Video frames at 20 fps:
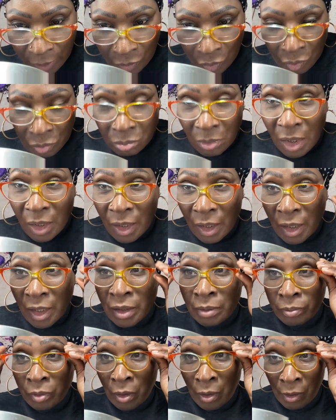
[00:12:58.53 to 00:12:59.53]
do my
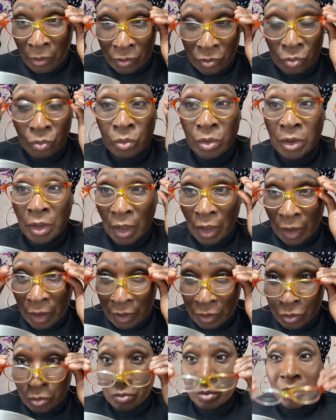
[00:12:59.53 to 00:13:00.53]
eyebrows when I
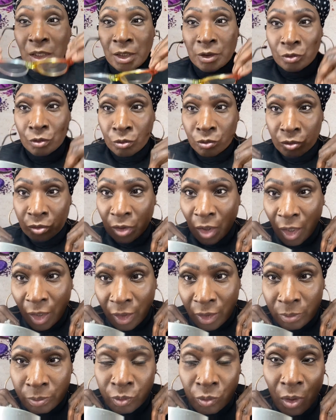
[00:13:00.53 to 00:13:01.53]
do not use the
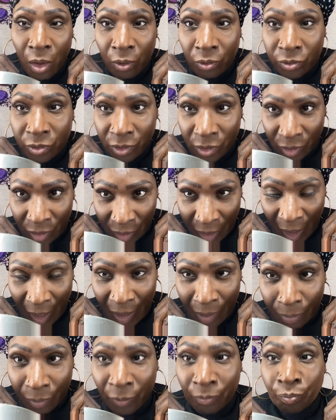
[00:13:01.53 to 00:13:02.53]
eyebrow
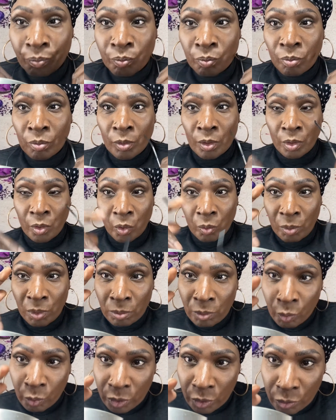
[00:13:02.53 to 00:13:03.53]
stamp.
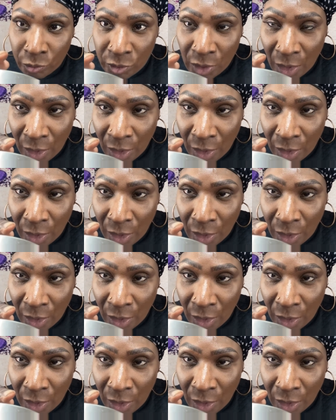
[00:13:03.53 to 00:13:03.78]
Remember, when you use the